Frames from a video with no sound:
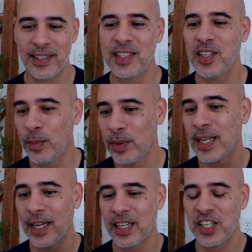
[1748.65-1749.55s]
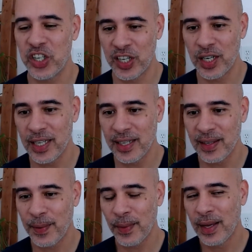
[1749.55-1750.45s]
It's almost like journaling,
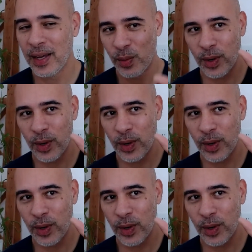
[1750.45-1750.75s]
where